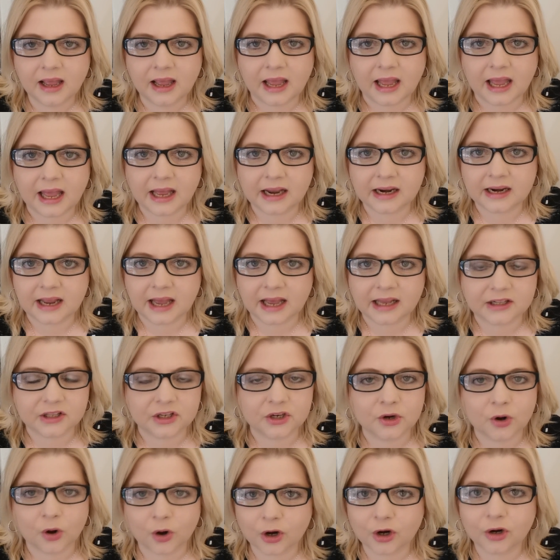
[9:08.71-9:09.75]
And at
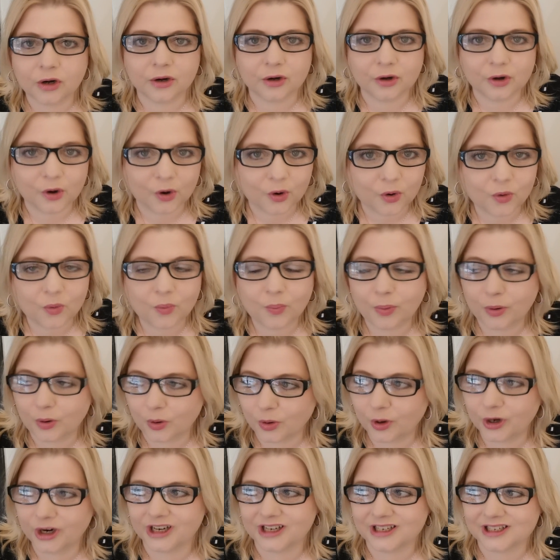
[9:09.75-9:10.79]
no
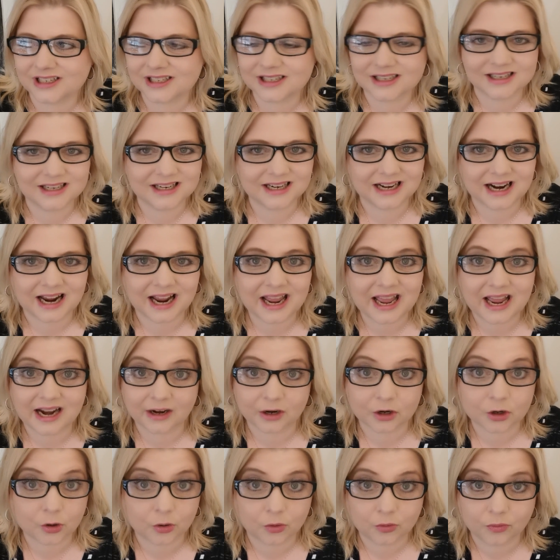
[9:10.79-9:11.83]
point did I had
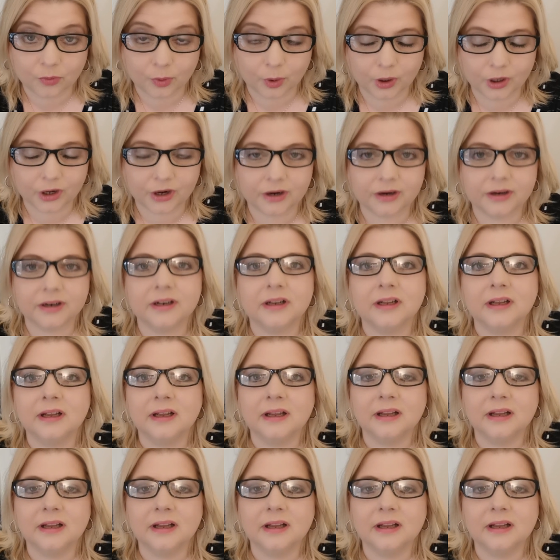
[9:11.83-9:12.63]
a co-worker.